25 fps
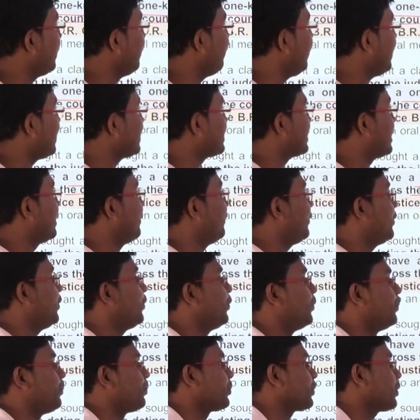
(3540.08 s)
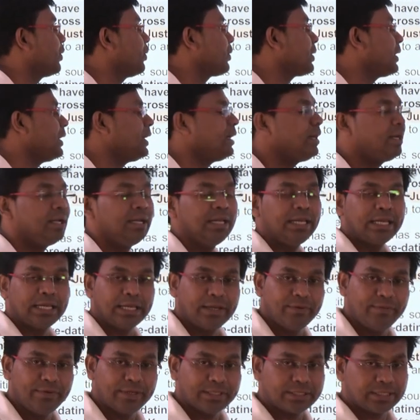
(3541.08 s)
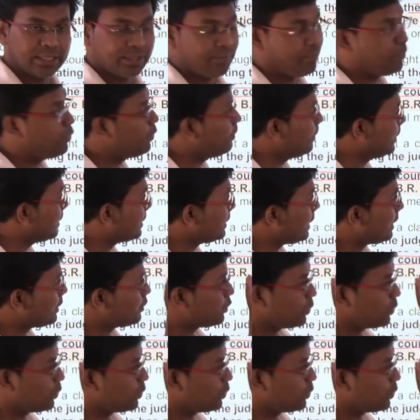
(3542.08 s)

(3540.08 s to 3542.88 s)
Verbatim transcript: give its review, okay. Give its review means like